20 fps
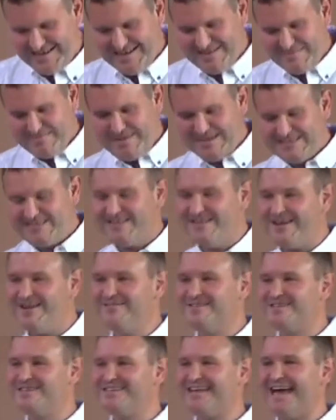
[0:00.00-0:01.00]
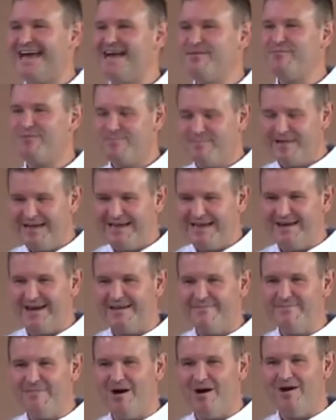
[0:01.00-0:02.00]
better known today would be kind
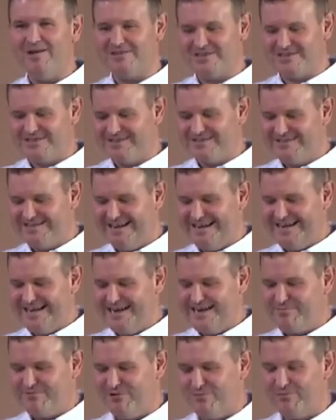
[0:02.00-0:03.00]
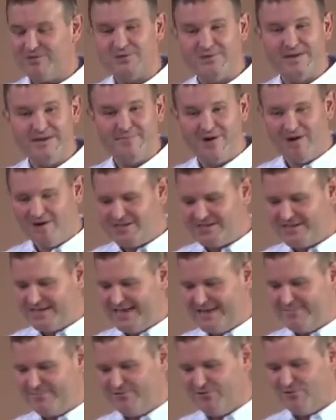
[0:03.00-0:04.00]
of March and April, between March and
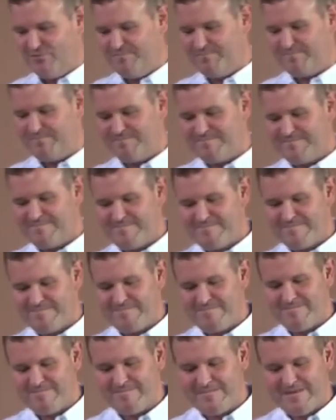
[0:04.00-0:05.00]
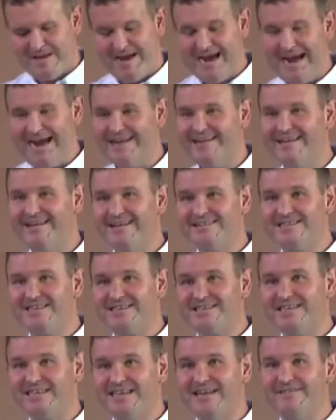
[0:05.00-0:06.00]
April. And it's a
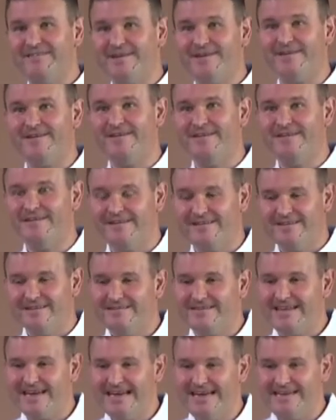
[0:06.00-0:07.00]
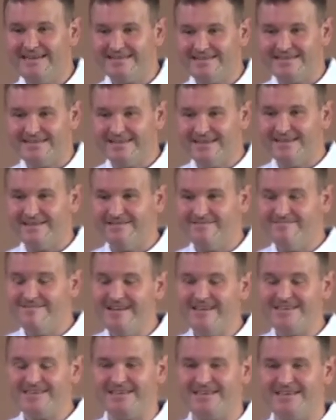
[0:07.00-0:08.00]
significant date,
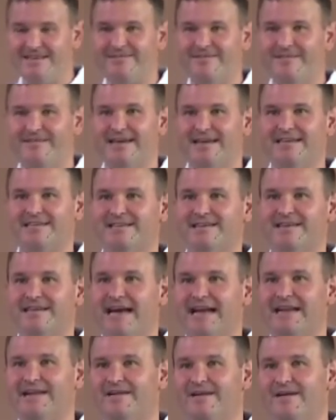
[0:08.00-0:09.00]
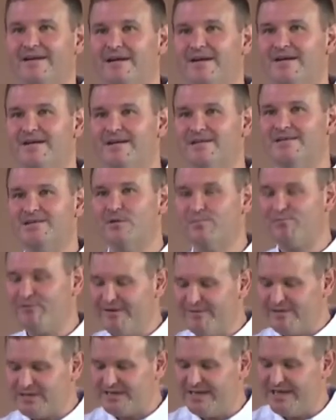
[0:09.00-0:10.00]
really significant date in the calendar. So
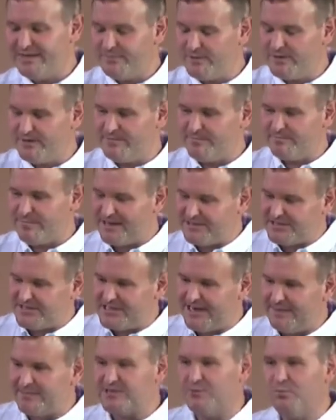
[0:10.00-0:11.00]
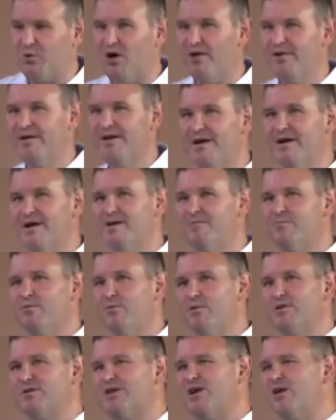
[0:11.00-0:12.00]
previously, if we back to chapter 1, we
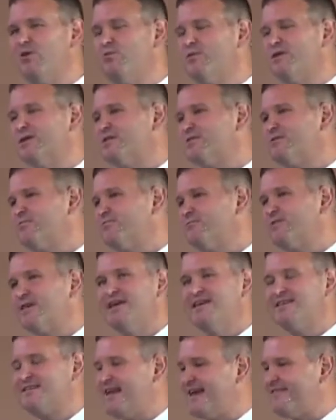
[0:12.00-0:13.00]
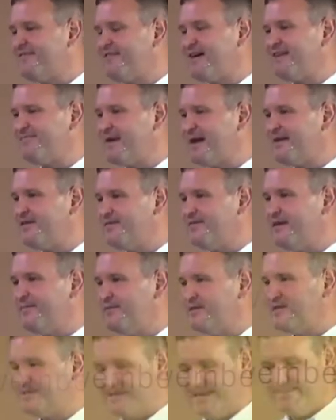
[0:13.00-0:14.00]
were told it was a Kislev around about November,
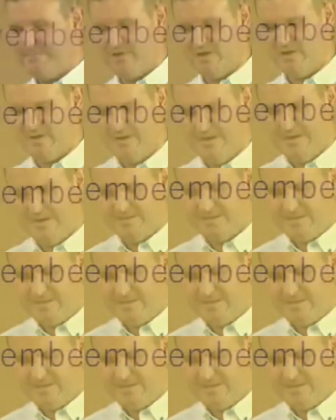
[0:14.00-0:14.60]
December. So